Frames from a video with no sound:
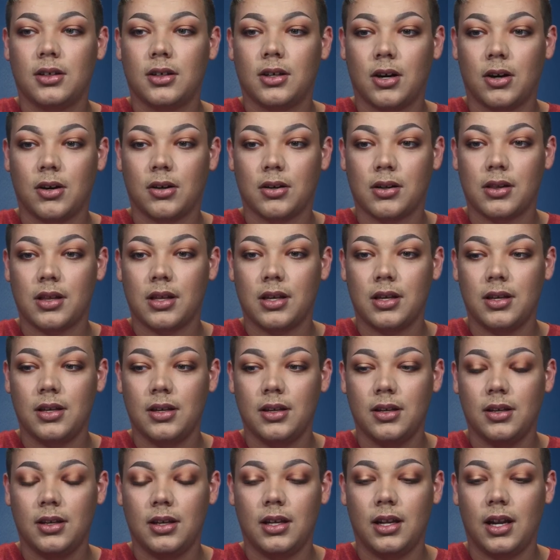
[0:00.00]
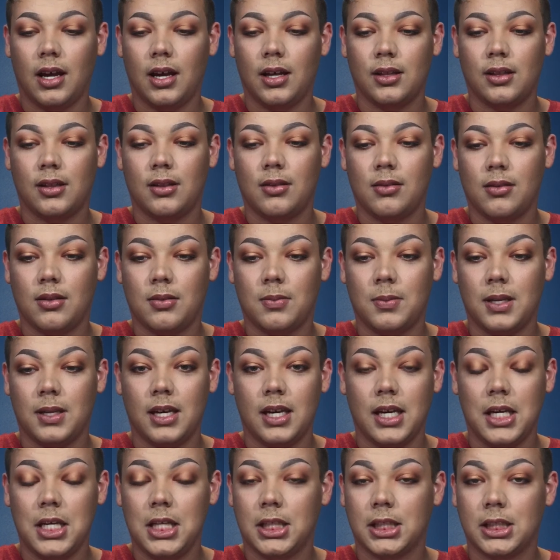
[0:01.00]
cursing, and I
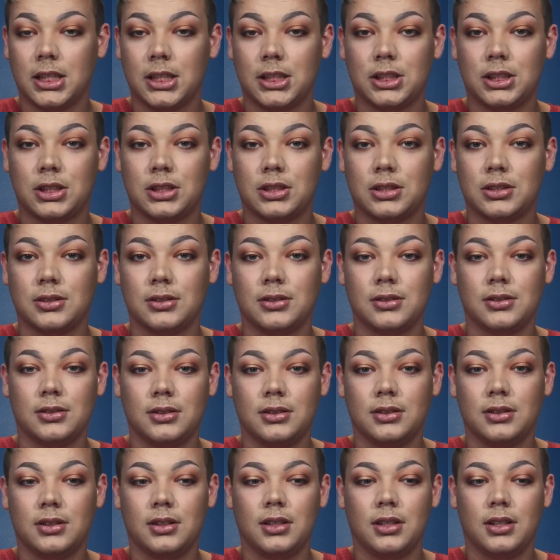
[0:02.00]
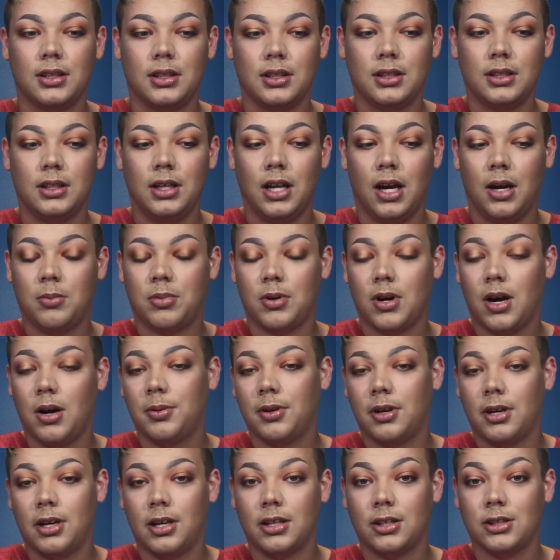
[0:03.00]
speak English. Not
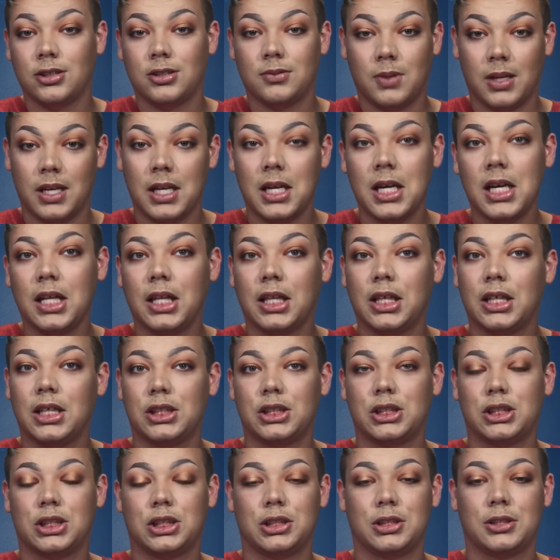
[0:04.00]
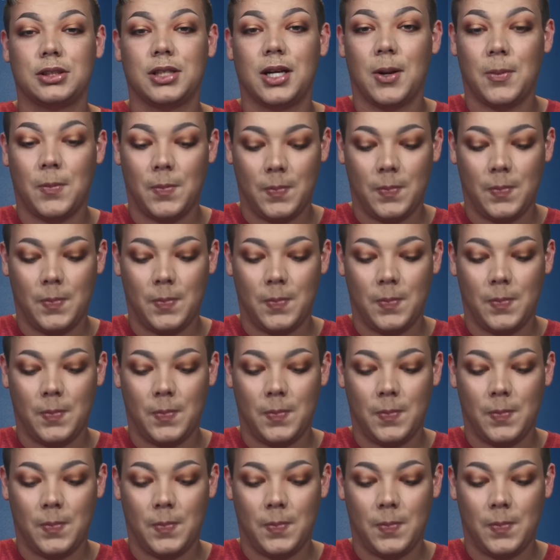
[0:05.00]
proper English, but English.